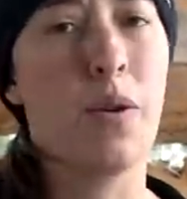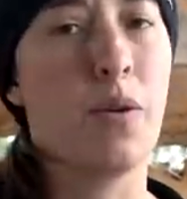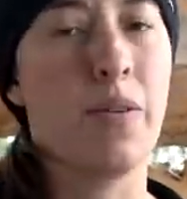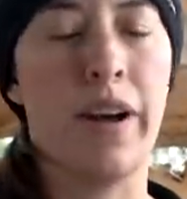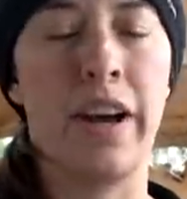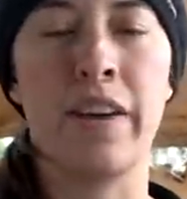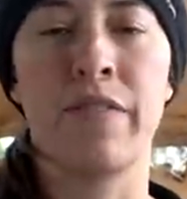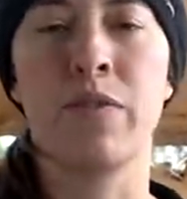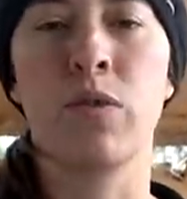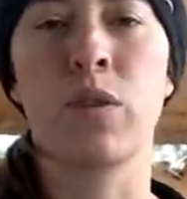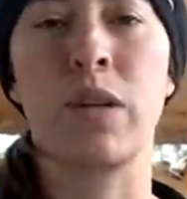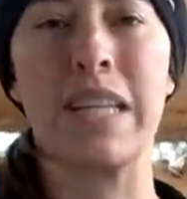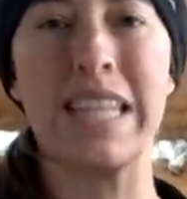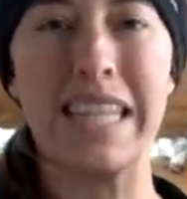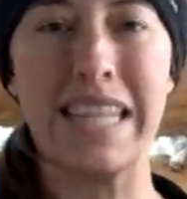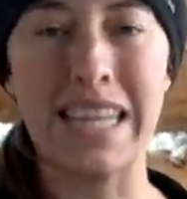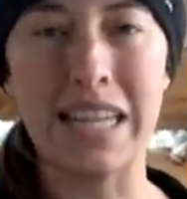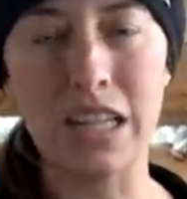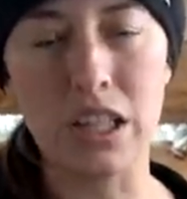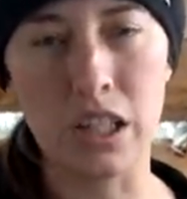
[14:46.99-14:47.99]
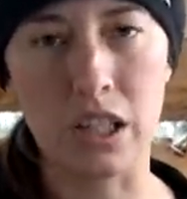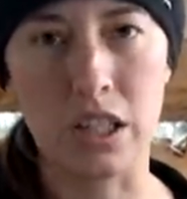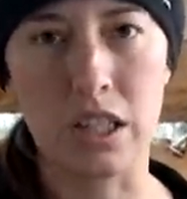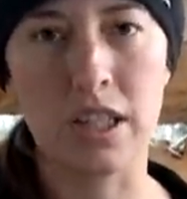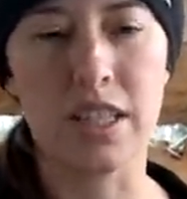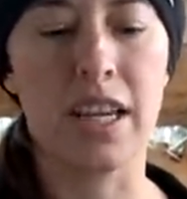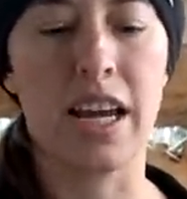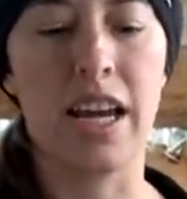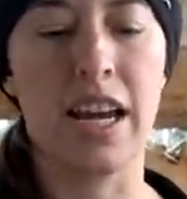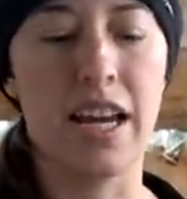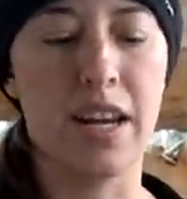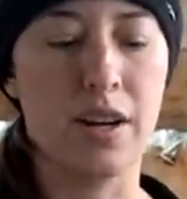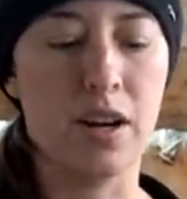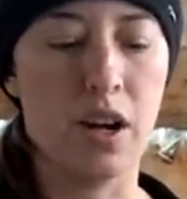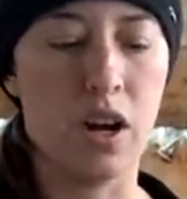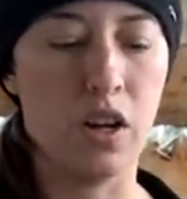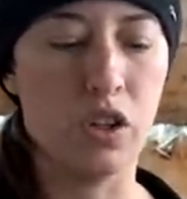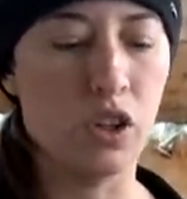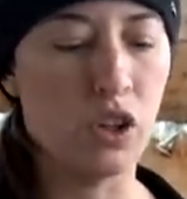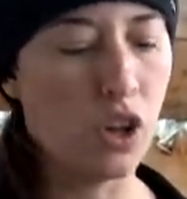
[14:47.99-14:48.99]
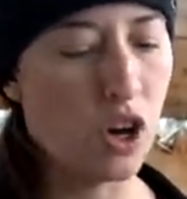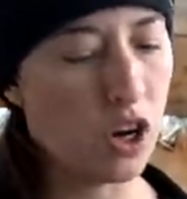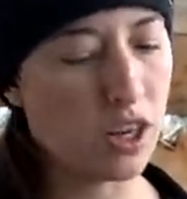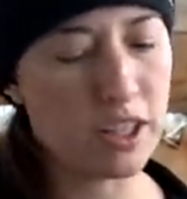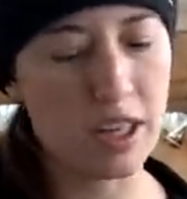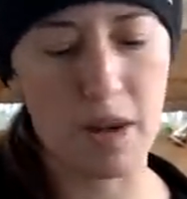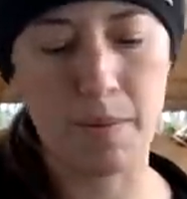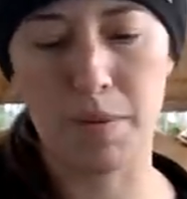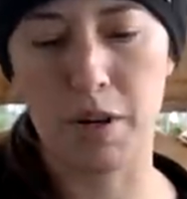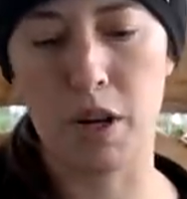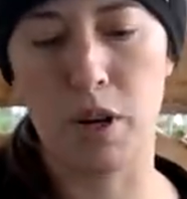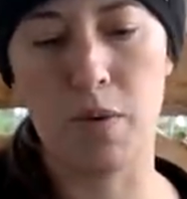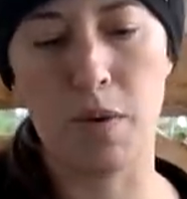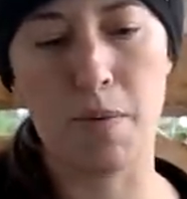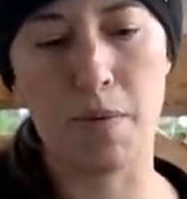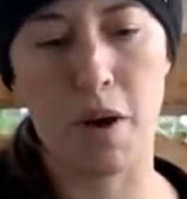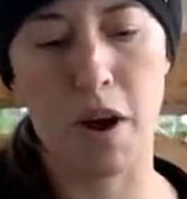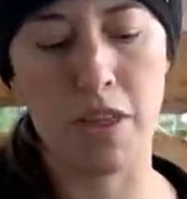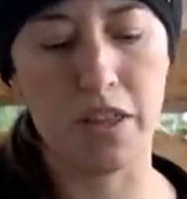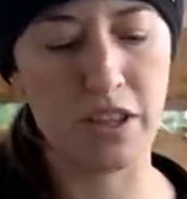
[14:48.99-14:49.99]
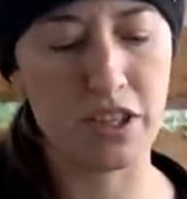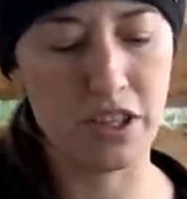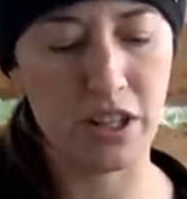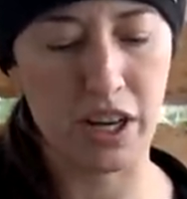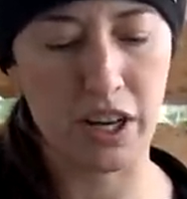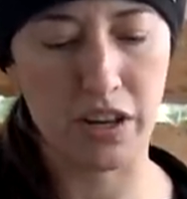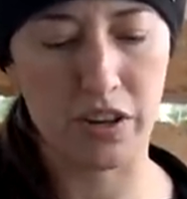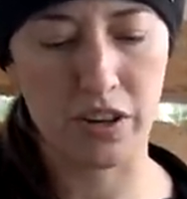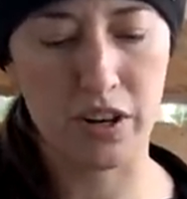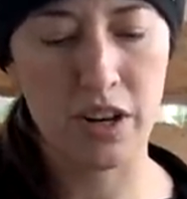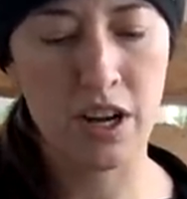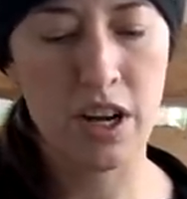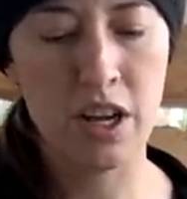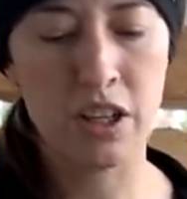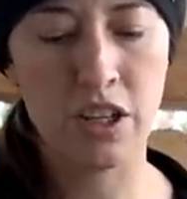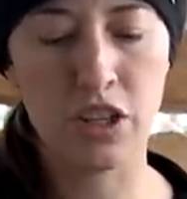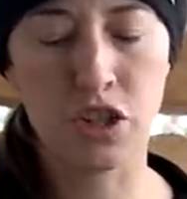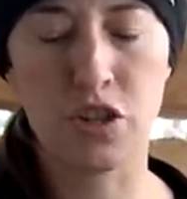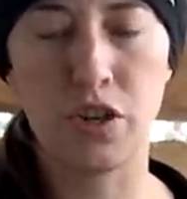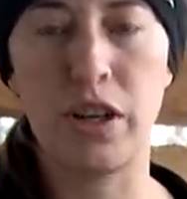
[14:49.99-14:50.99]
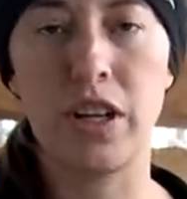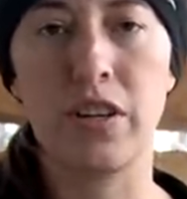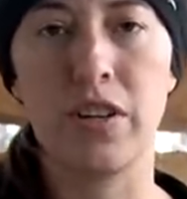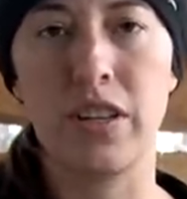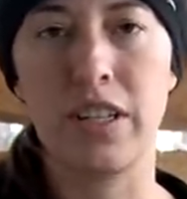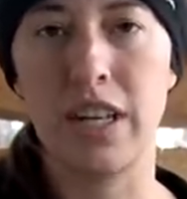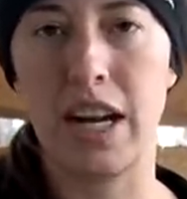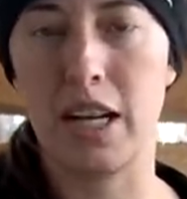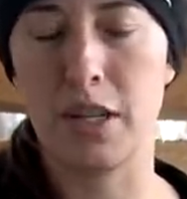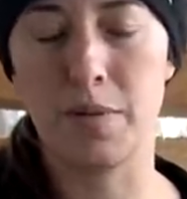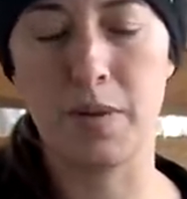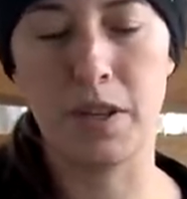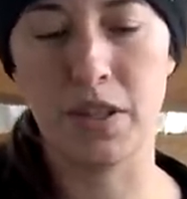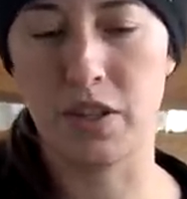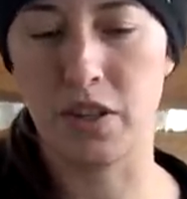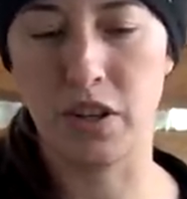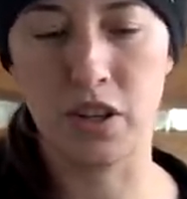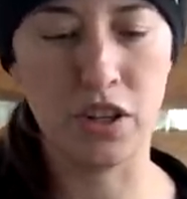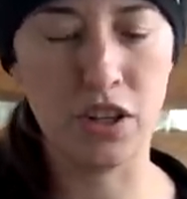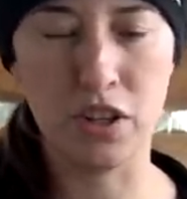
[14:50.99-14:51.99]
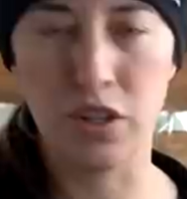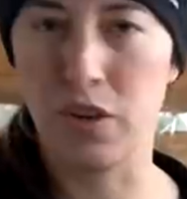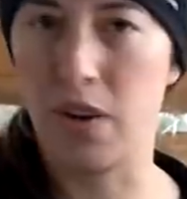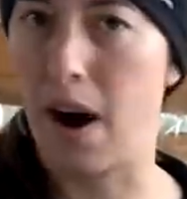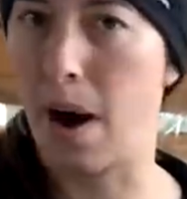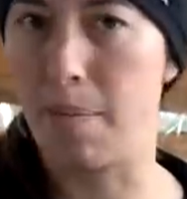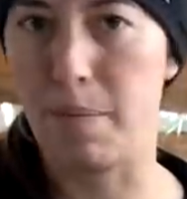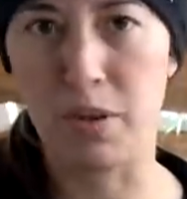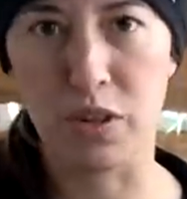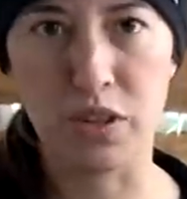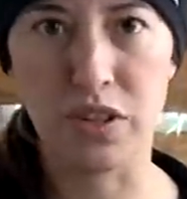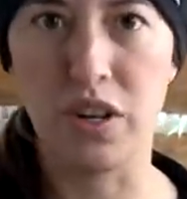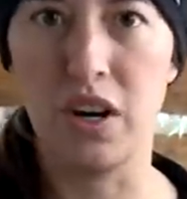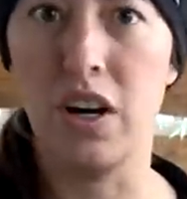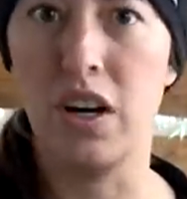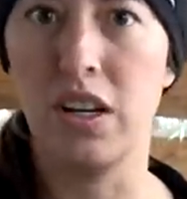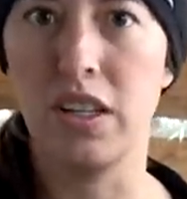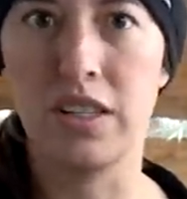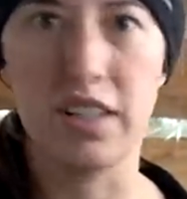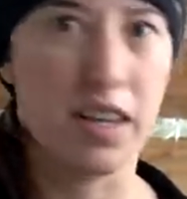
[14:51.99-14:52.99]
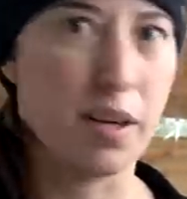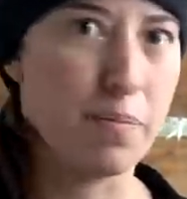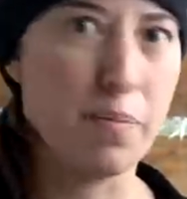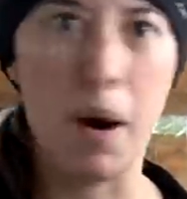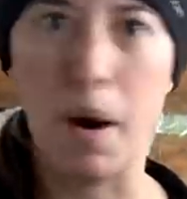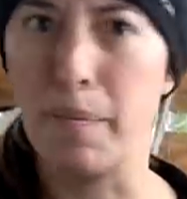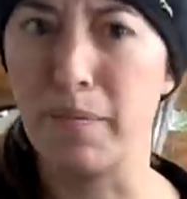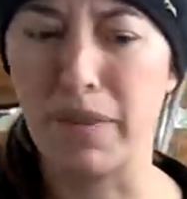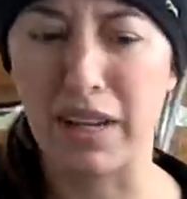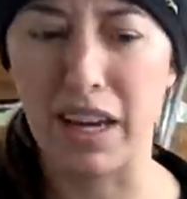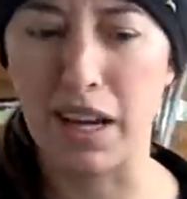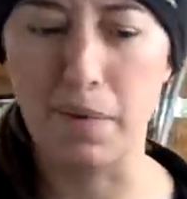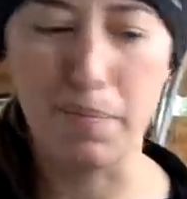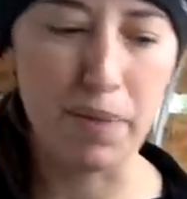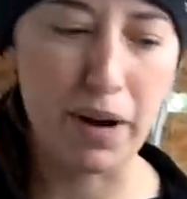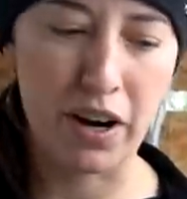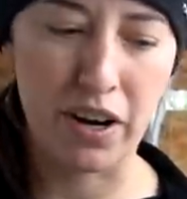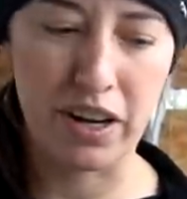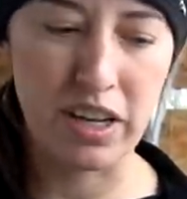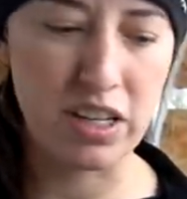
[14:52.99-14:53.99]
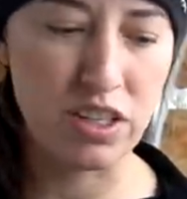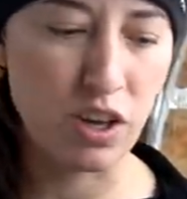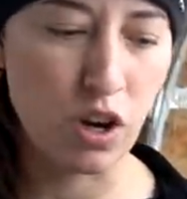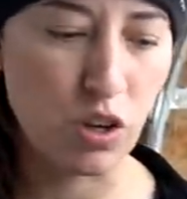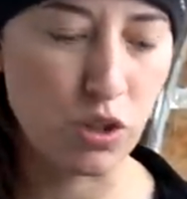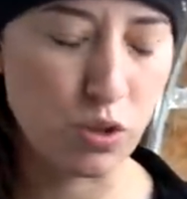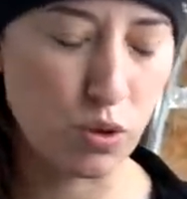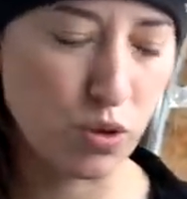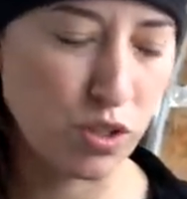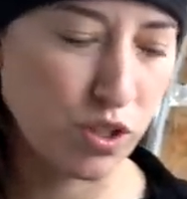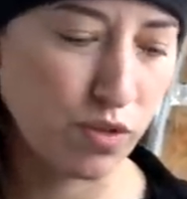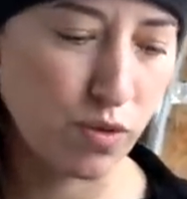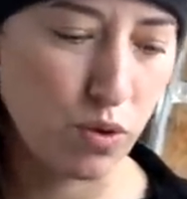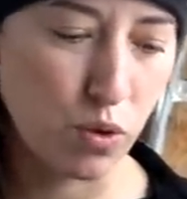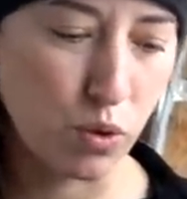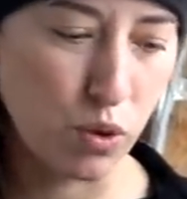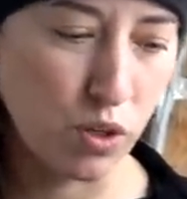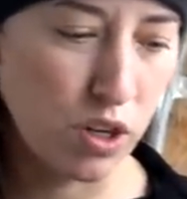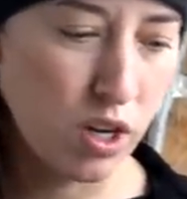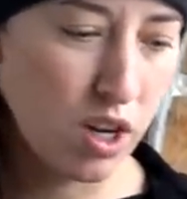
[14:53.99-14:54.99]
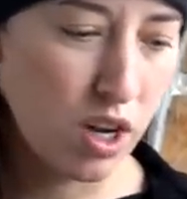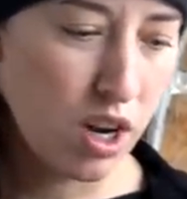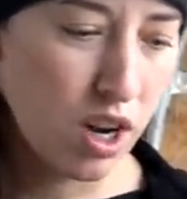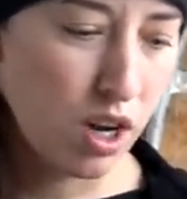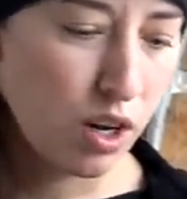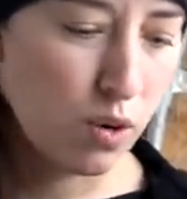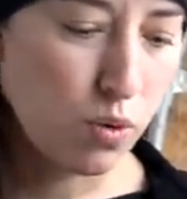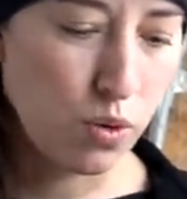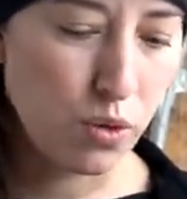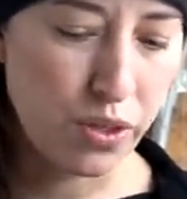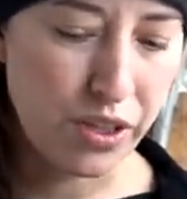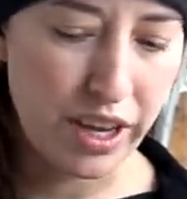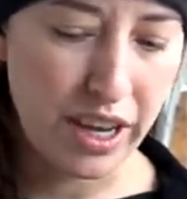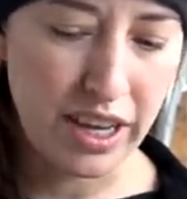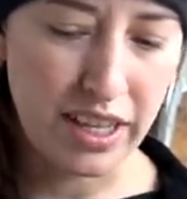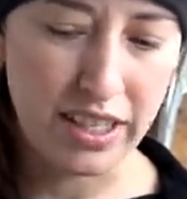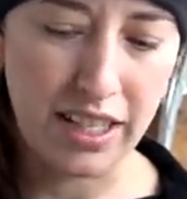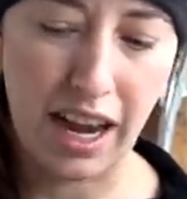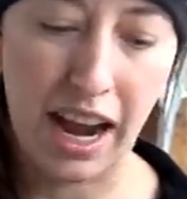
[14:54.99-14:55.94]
We've had it for years and a long time ago we bought the strainer, the strainer attachment so you can do applesauce, like pumpkin, berries, all sorts of cool cool things.